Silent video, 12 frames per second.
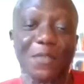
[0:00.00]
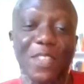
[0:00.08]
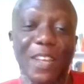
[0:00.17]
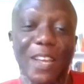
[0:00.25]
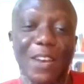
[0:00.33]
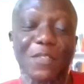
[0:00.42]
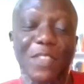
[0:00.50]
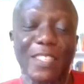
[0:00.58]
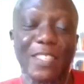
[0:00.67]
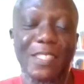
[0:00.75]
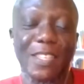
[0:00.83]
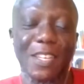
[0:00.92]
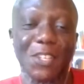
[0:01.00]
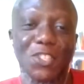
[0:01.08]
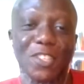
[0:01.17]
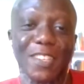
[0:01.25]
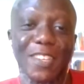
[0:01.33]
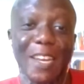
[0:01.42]
that. I love that
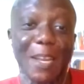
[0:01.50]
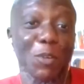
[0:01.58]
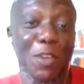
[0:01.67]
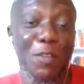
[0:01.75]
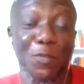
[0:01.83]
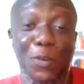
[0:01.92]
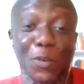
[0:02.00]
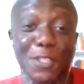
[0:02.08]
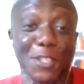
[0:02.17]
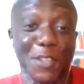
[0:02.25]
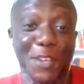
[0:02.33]
distinction. And I'm looking forward to the